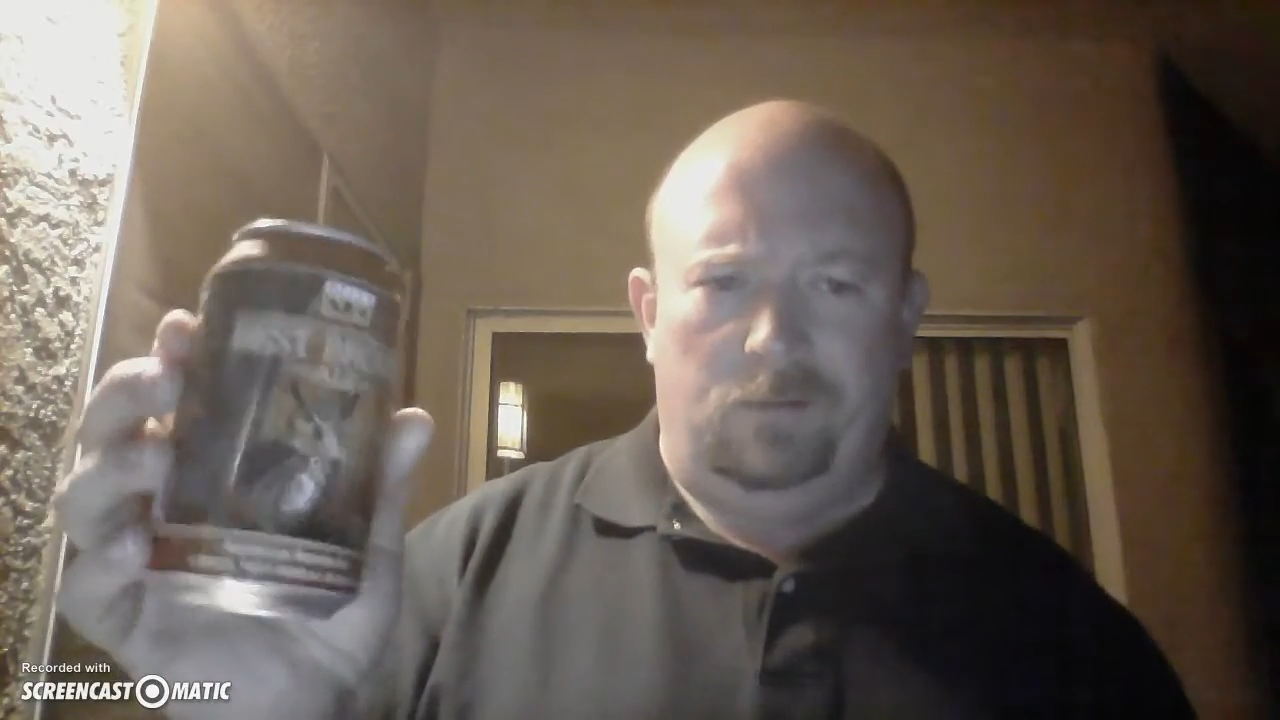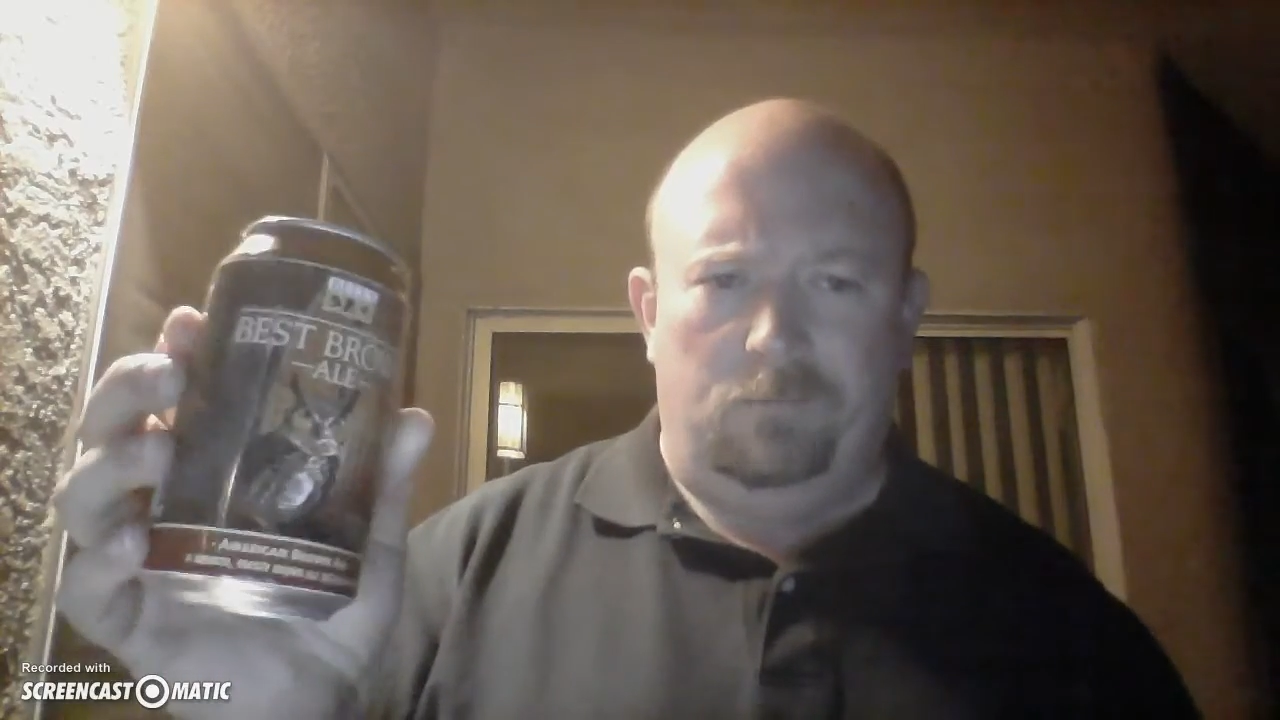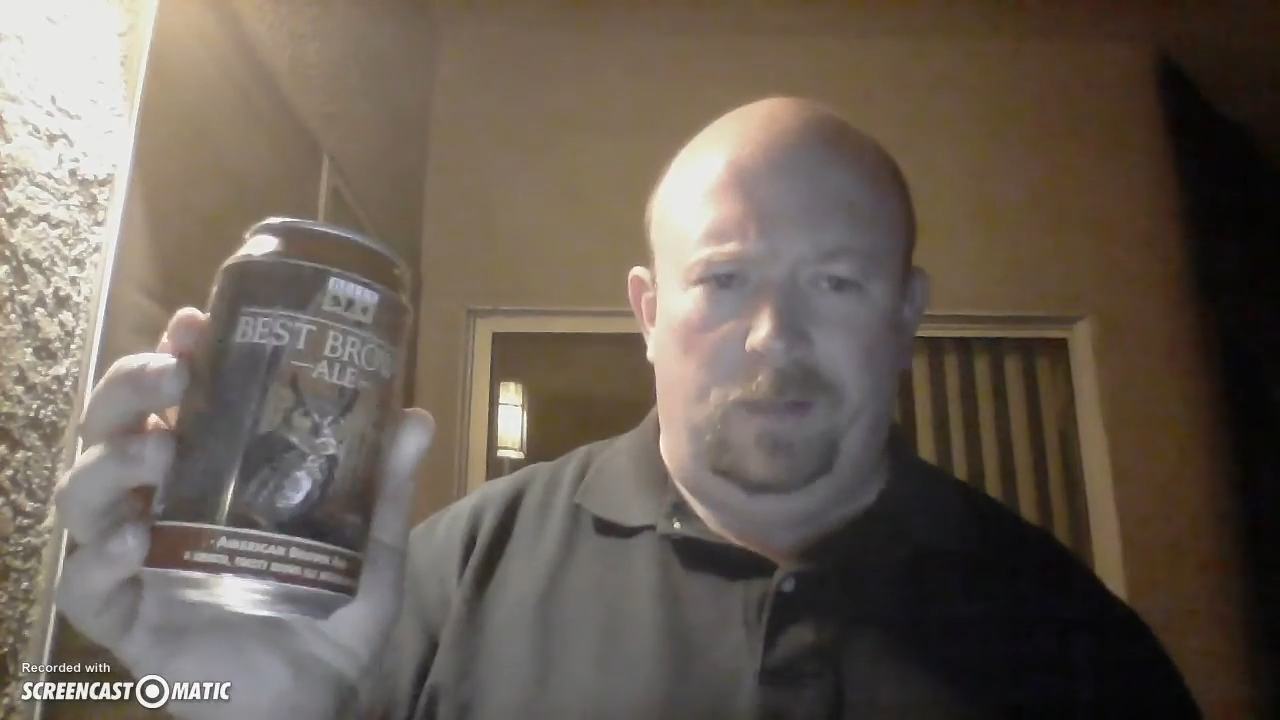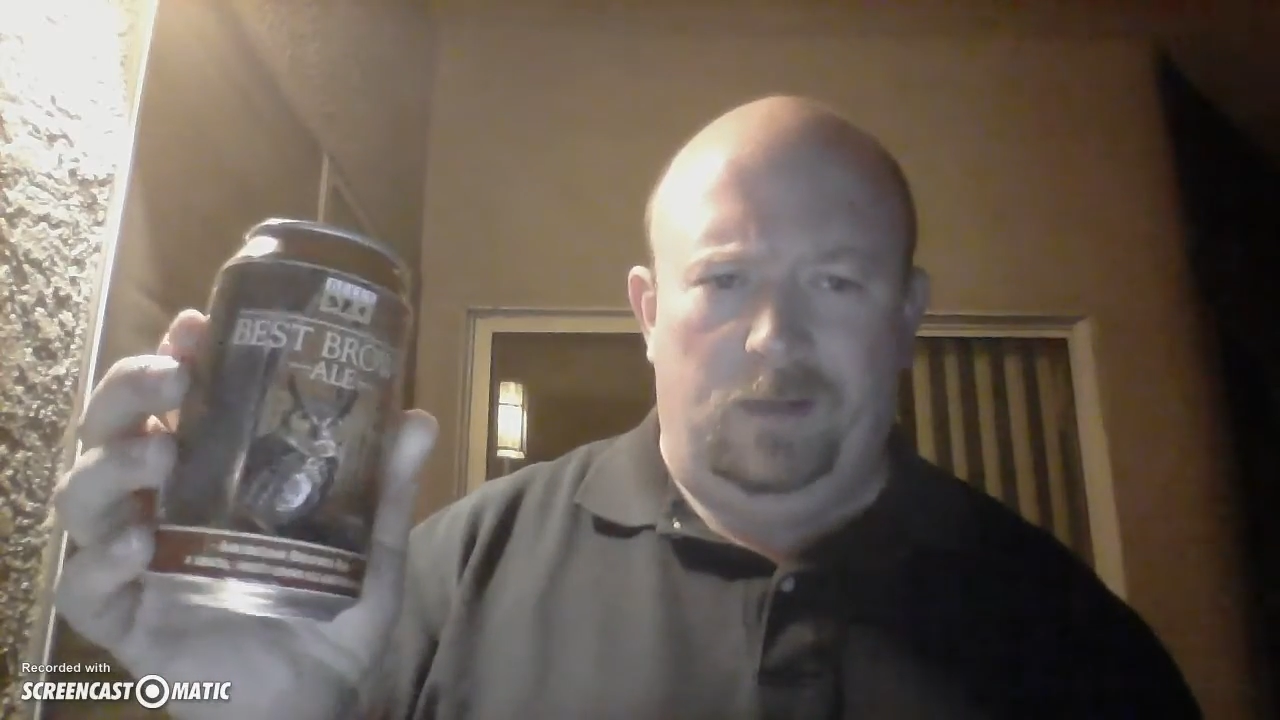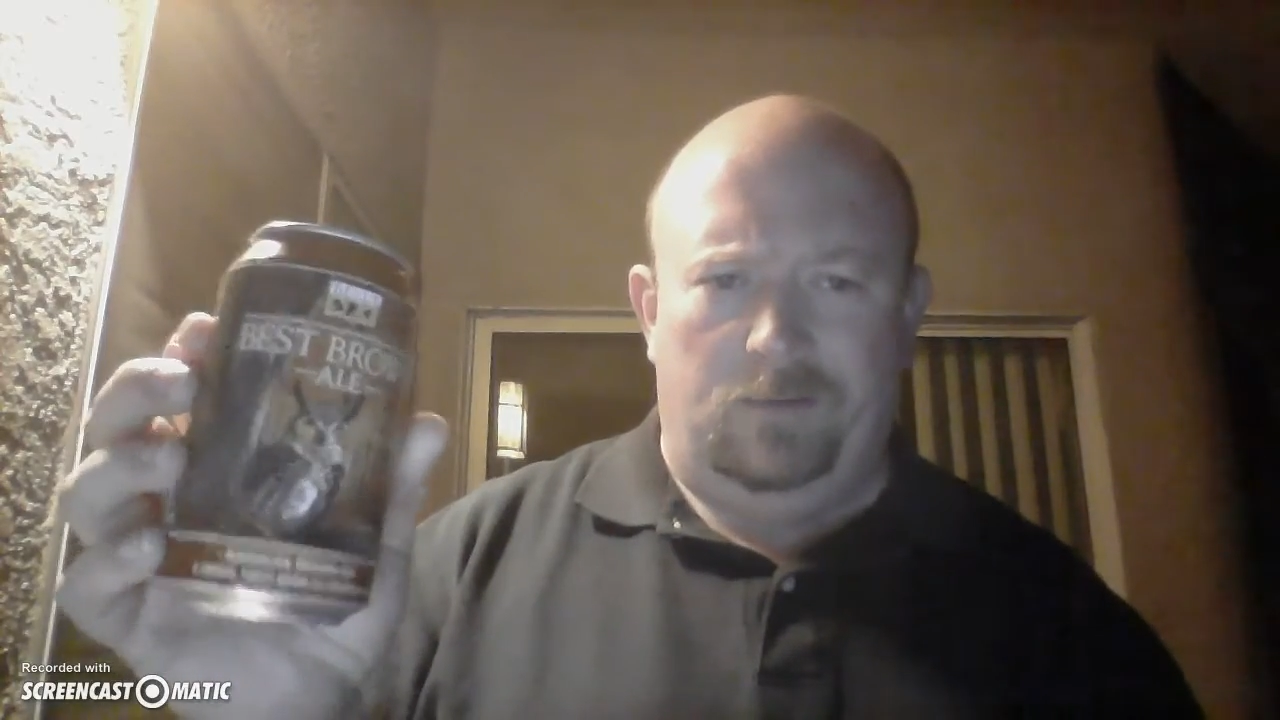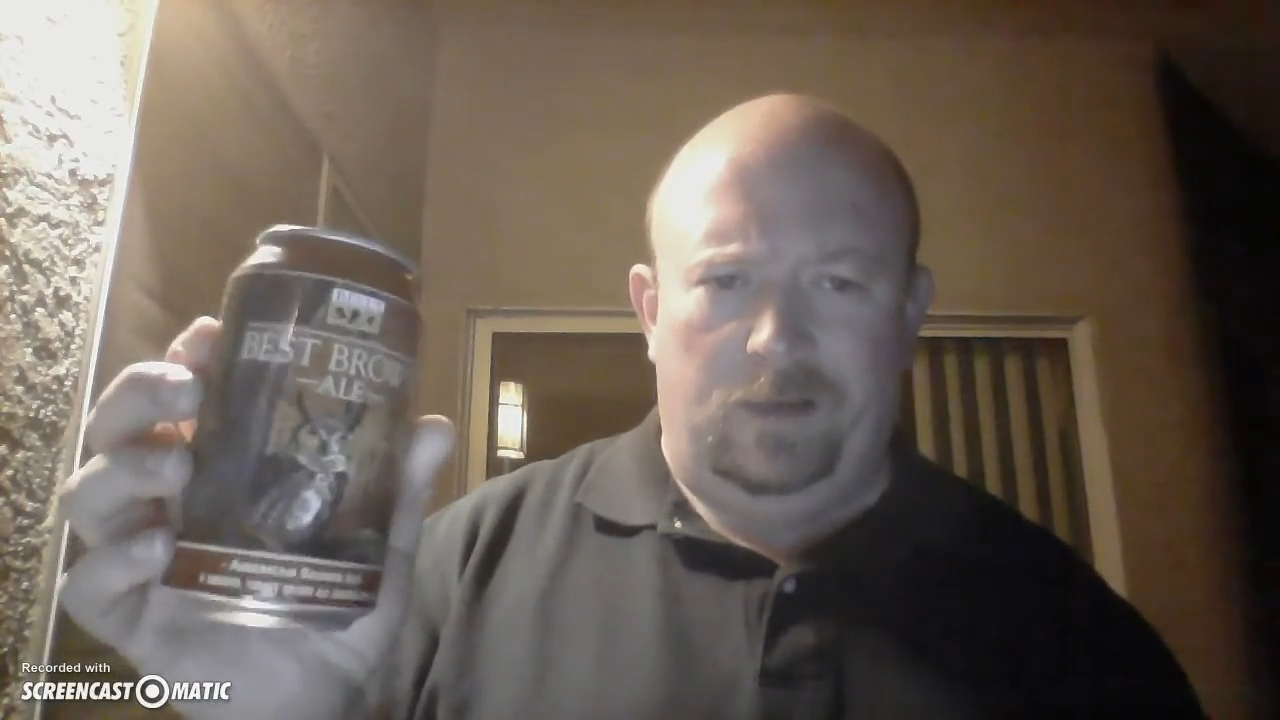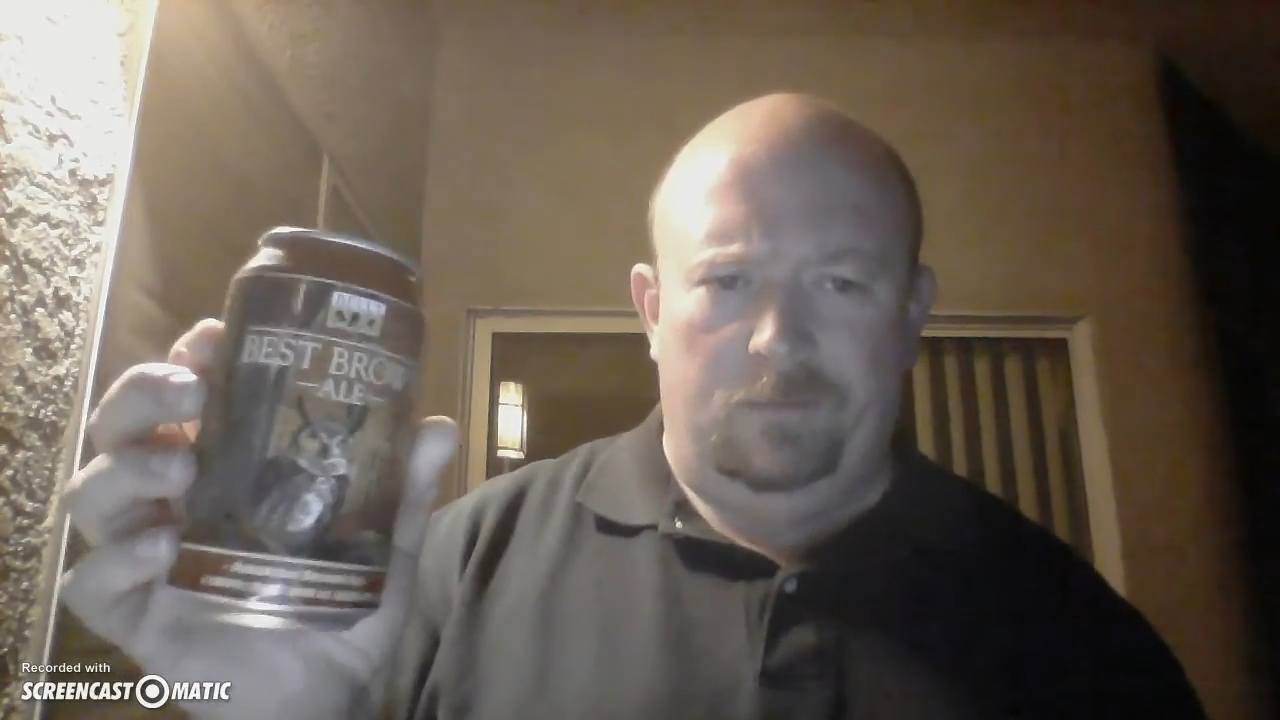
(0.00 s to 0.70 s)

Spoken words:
because it comes